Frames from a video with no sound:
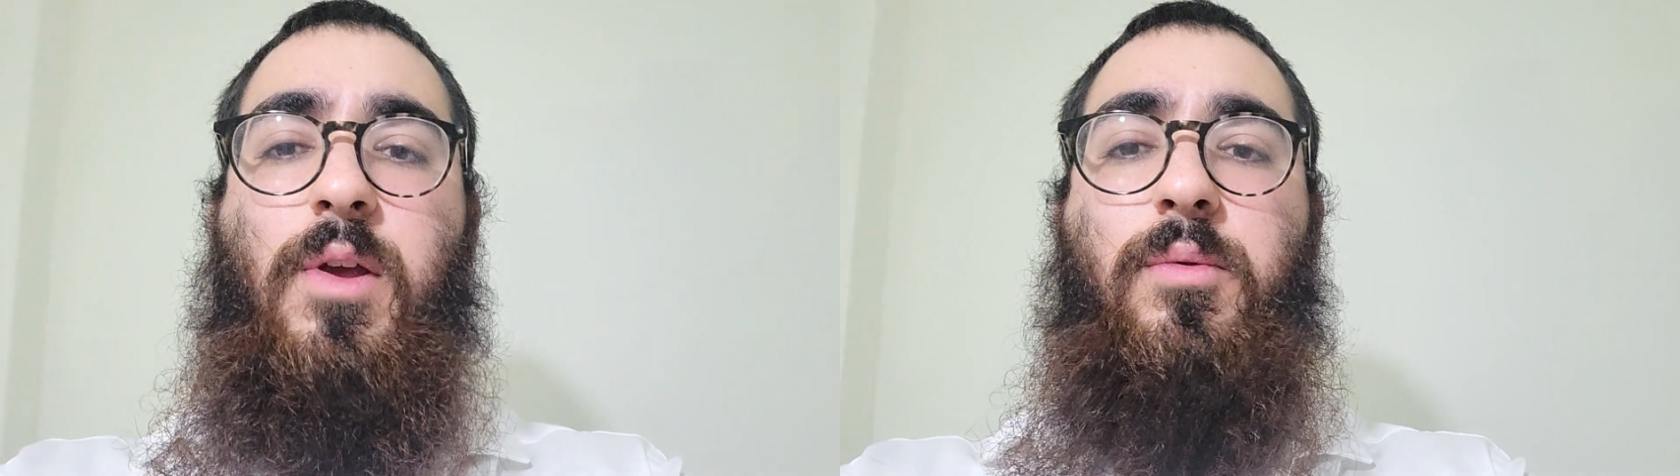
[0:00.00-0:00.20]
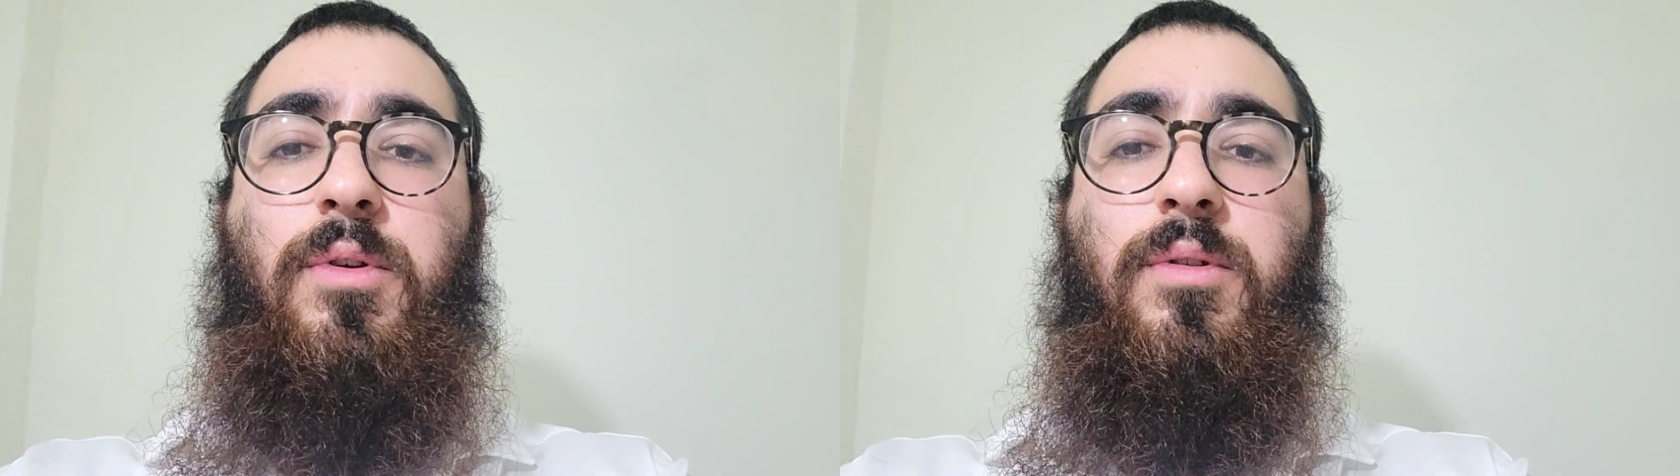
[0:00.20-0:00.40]

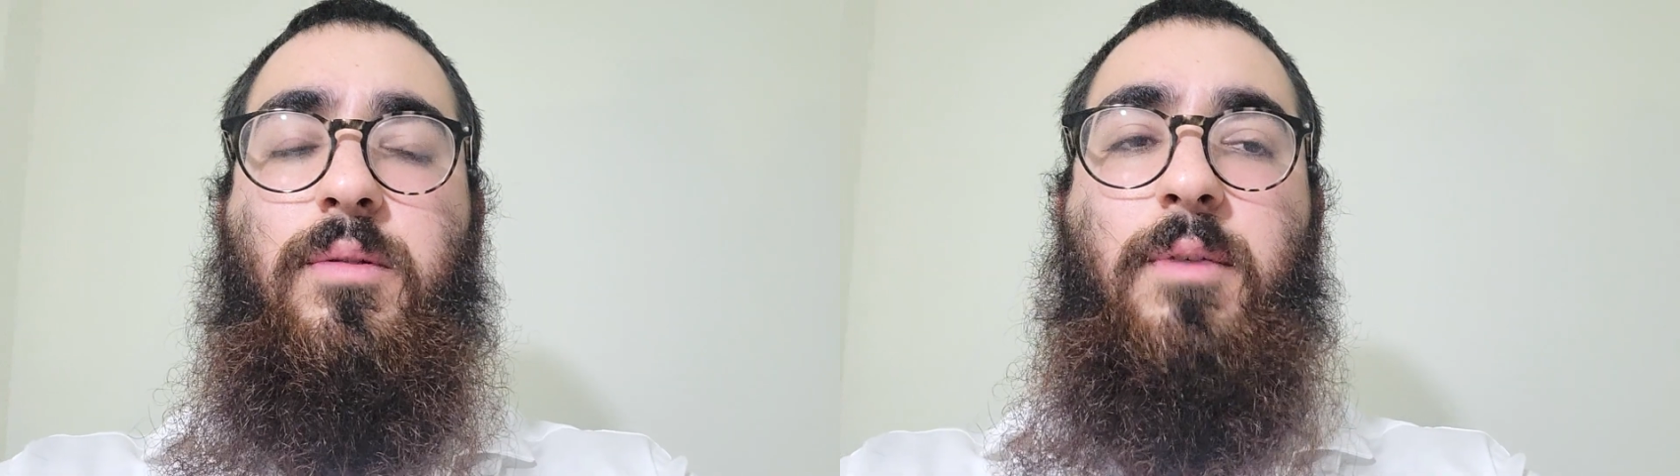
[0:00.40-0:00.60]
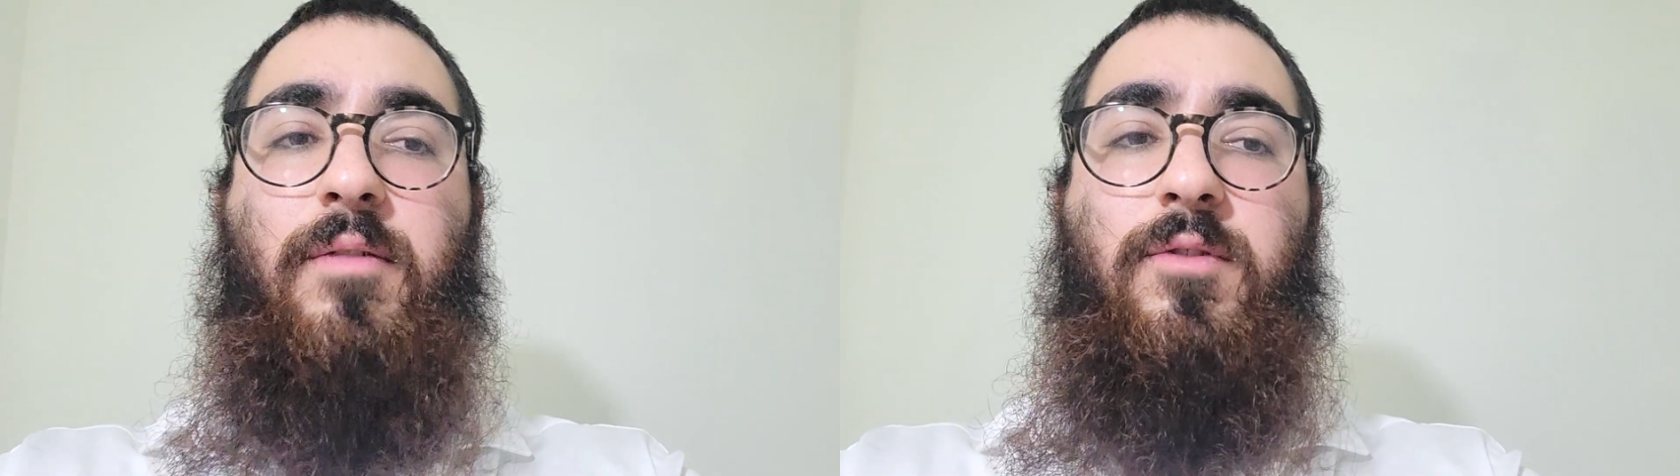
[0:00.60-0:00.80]
We know the
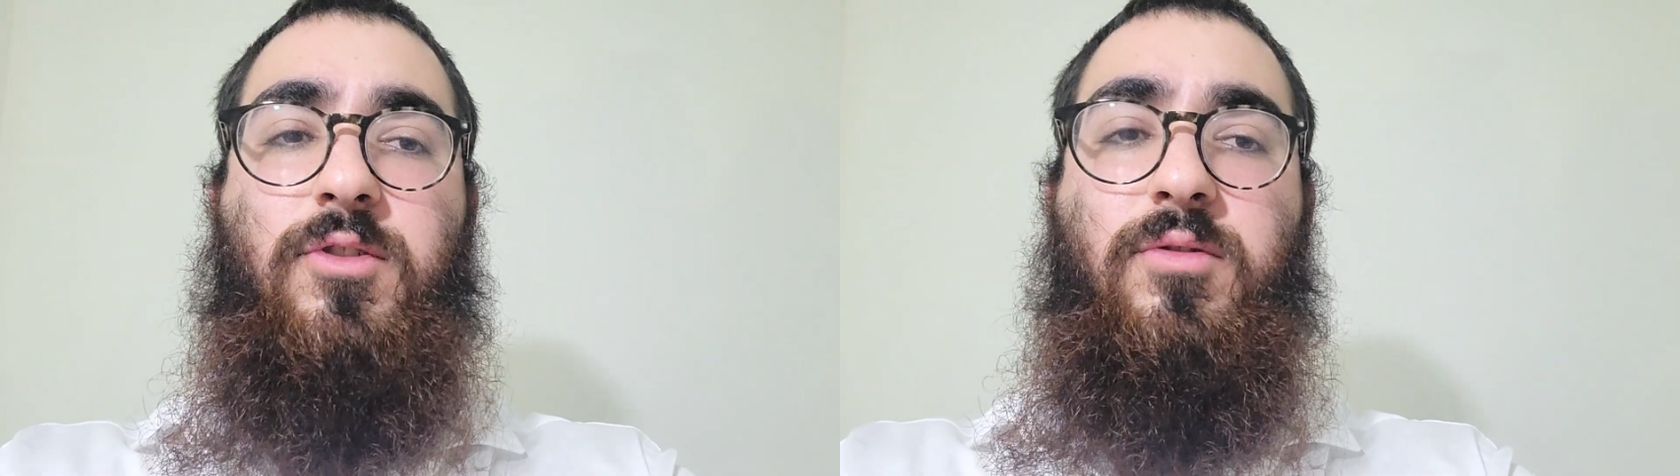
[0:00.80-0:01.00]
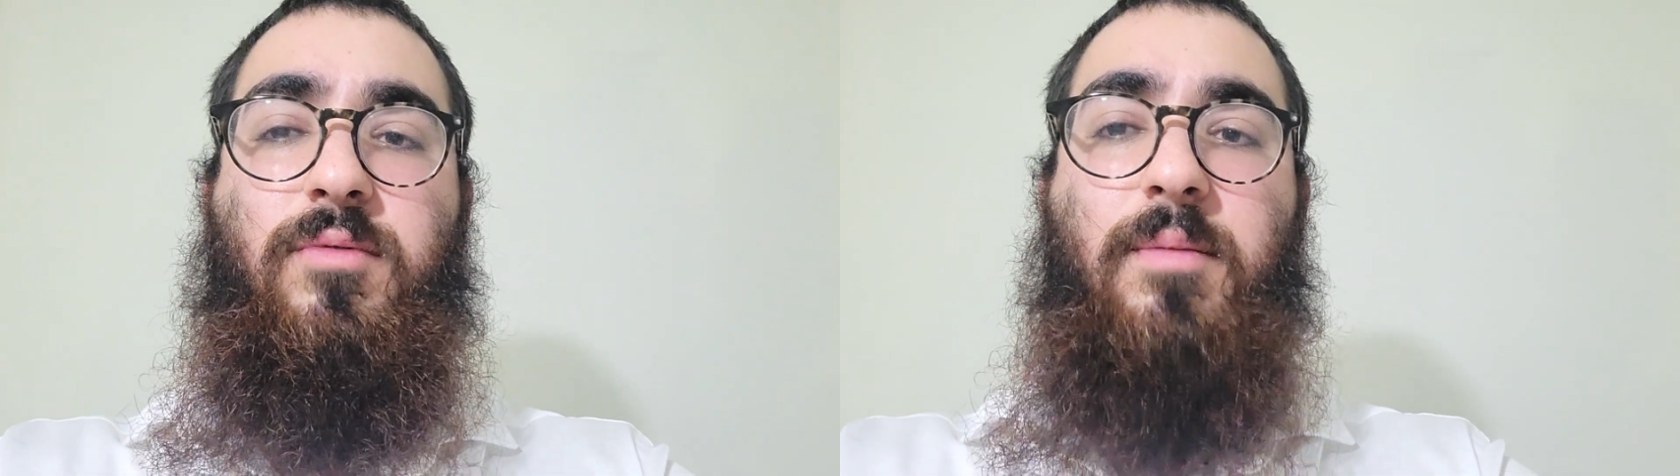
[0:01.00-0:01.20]

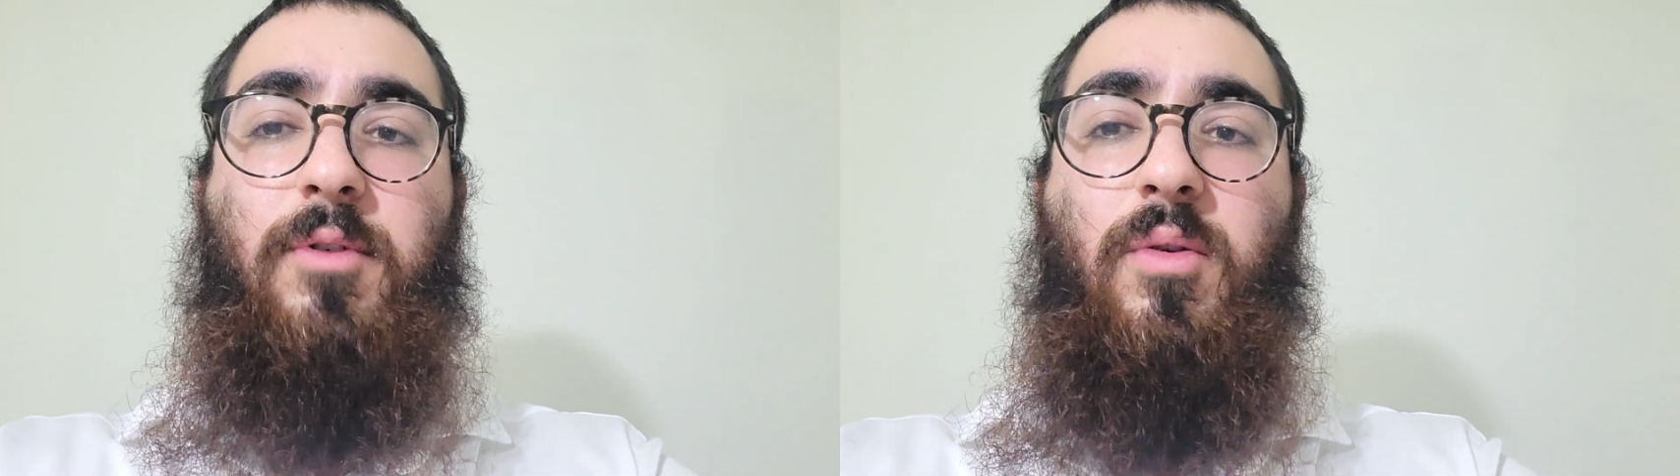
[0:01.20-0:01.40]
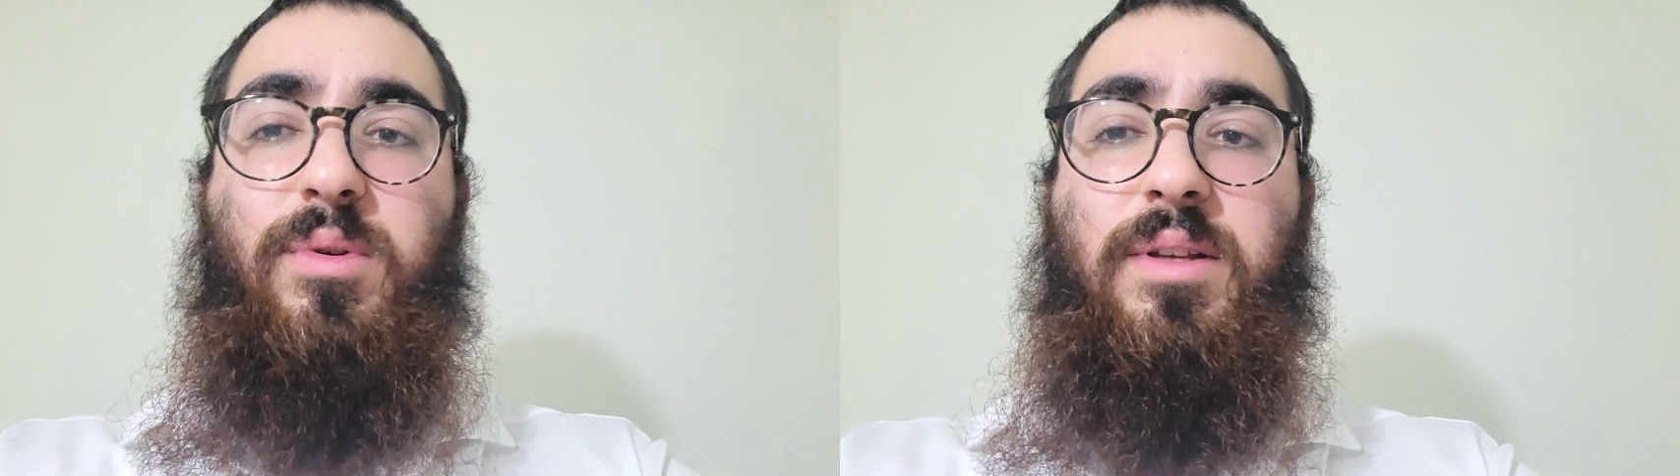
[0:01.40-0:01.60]
Lubavitcher
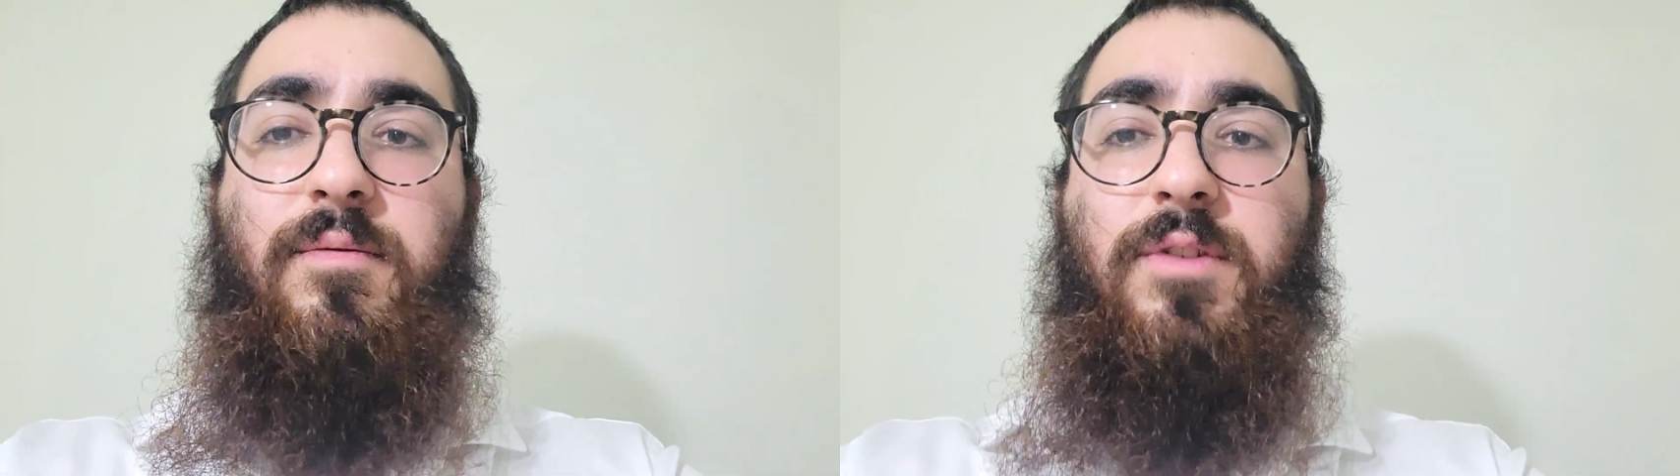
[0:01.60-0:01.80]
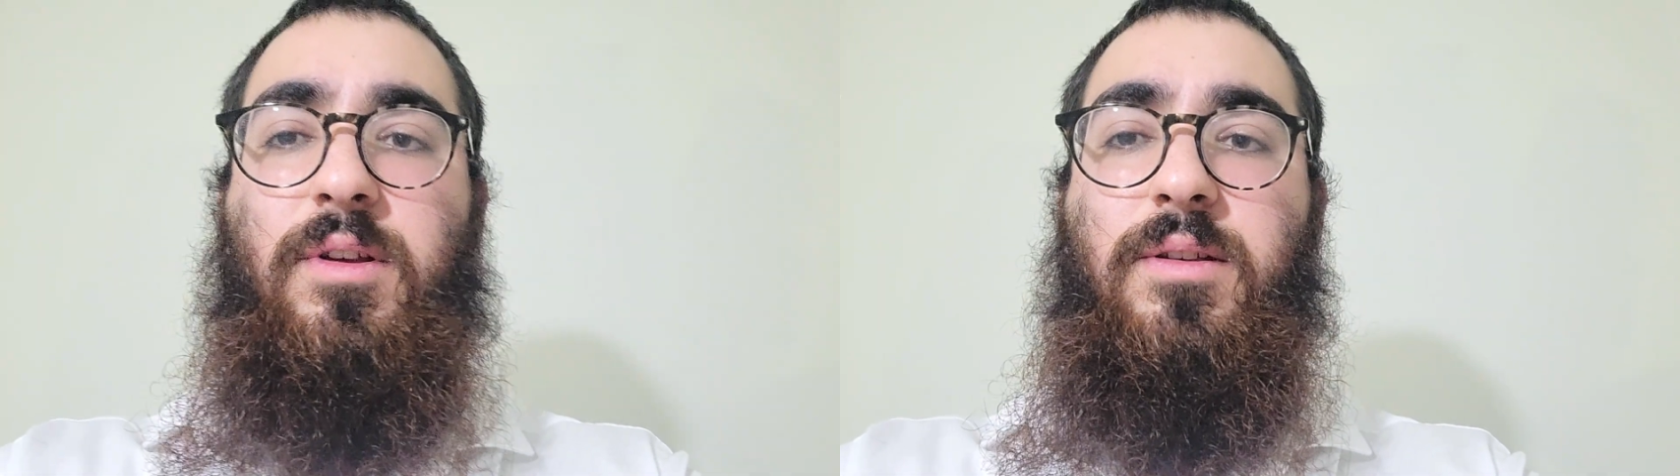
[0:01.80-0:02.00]
Rebbe always
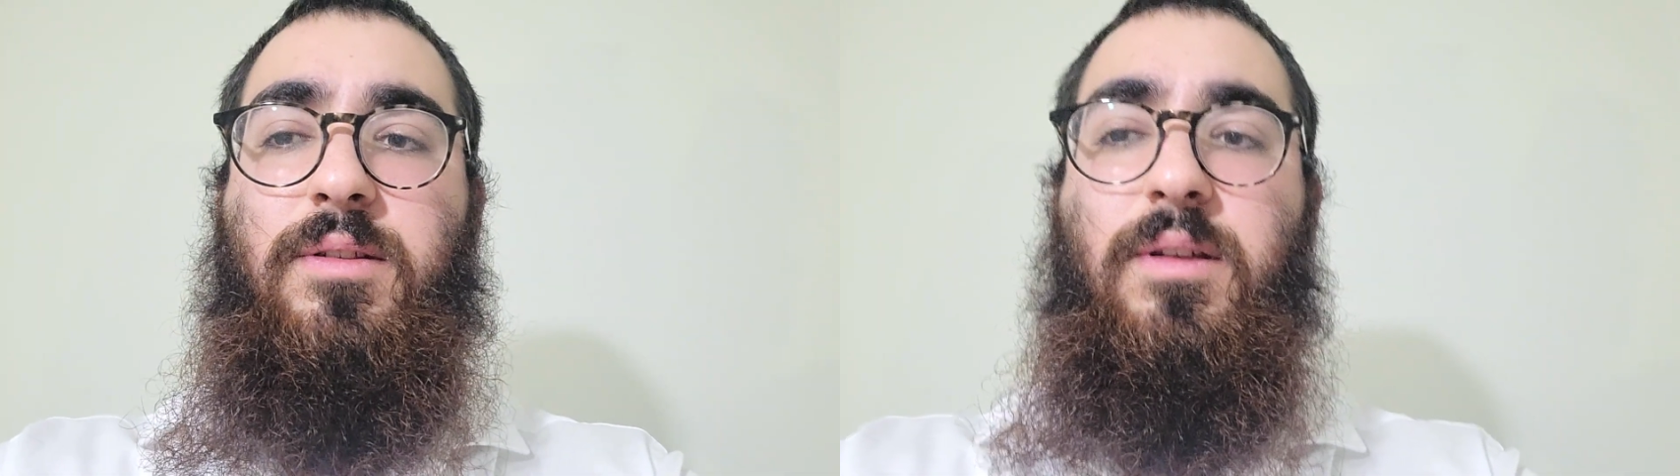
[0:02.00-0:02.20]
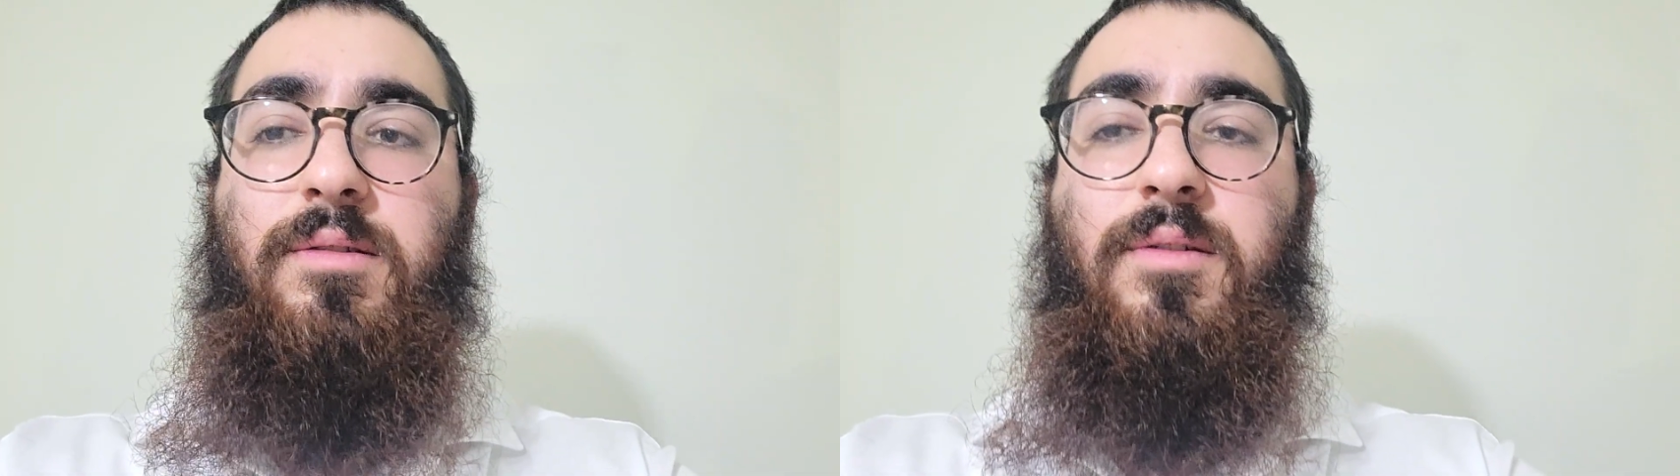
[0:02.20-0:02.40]

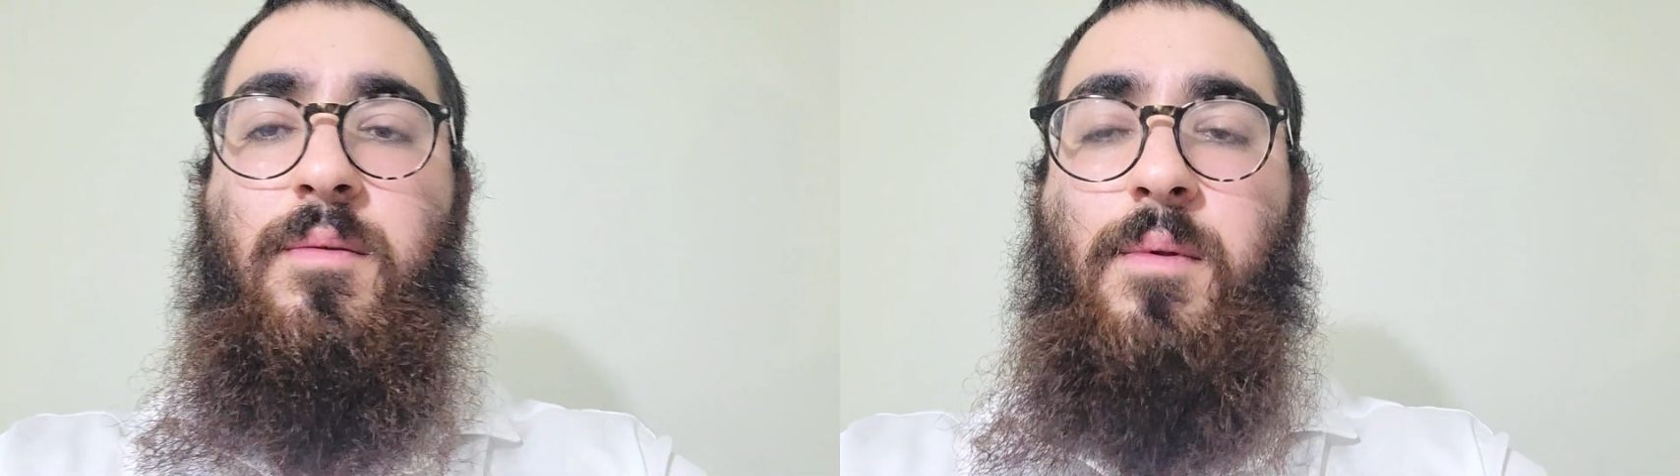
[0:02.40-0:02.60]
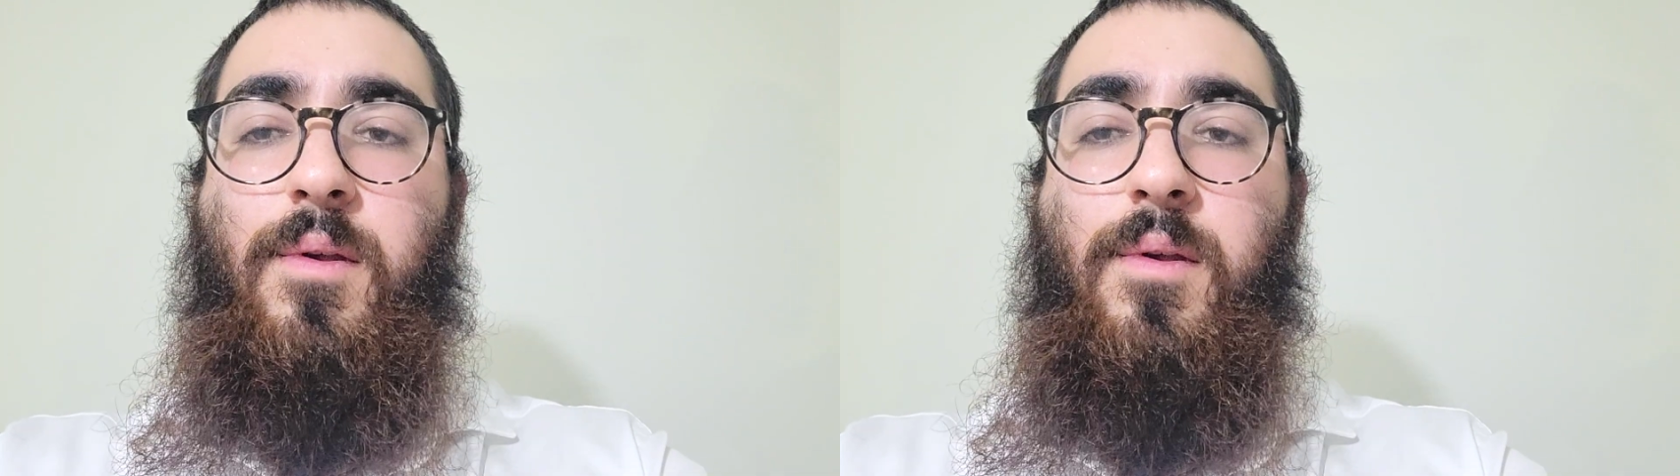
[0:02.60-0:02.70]
emphasizes that